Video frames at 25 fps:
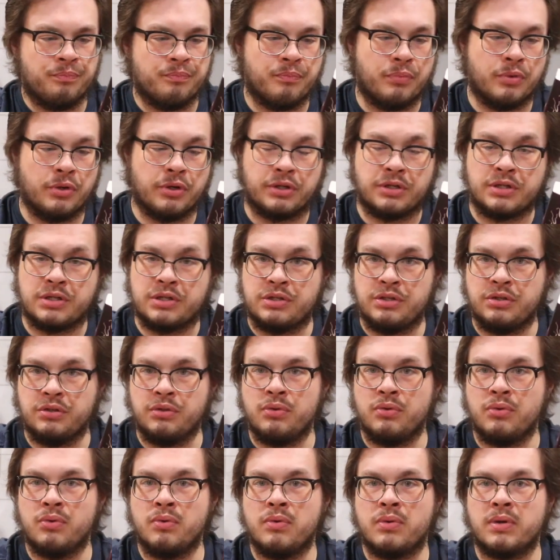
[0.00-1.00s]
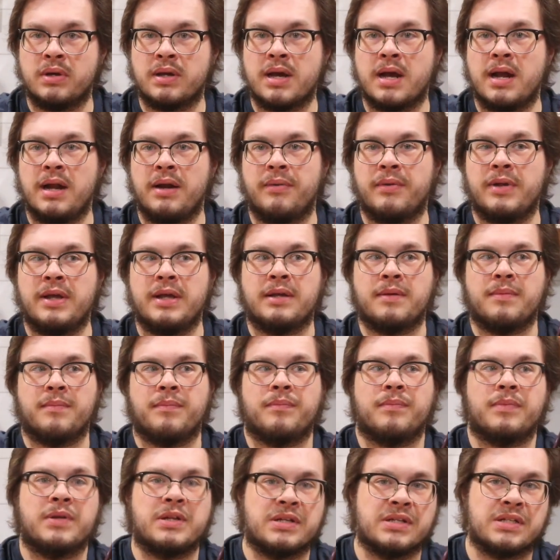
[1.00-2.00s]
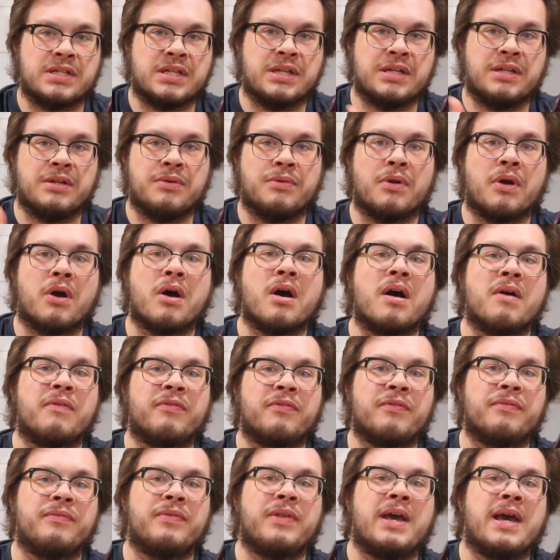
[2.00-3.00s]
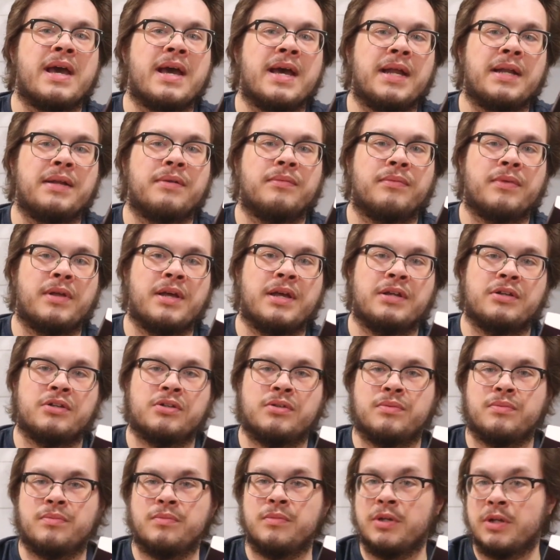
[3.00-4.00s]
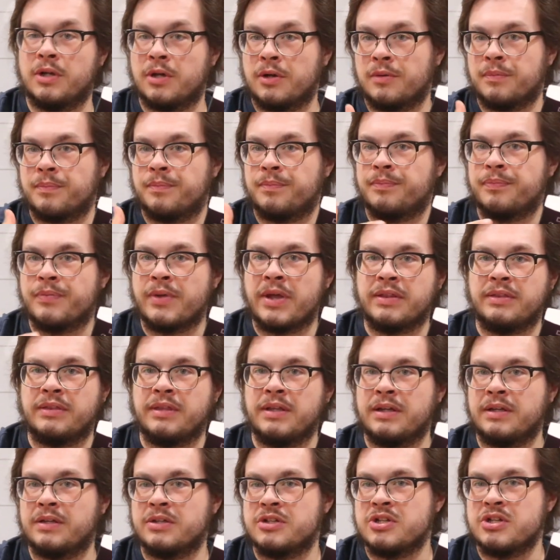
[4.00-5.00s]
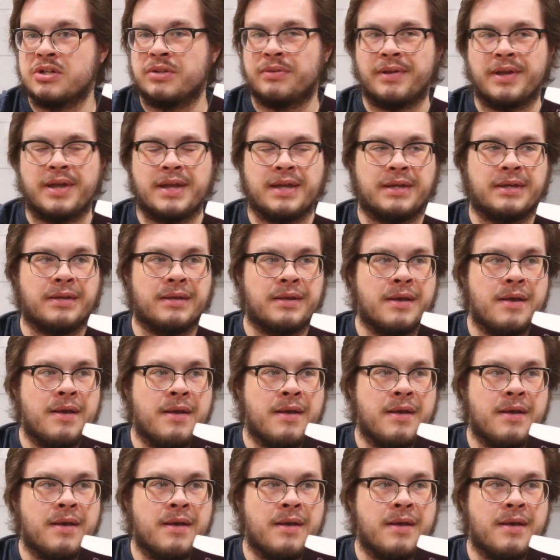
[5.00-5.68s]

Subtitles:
Book 2 kind of like continued off of that. Like, you know, I think she like,